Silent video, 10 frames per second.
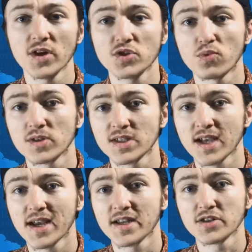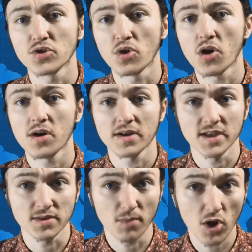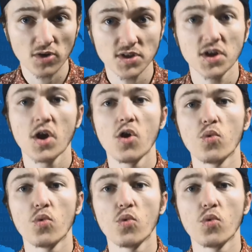which was signed into law in March,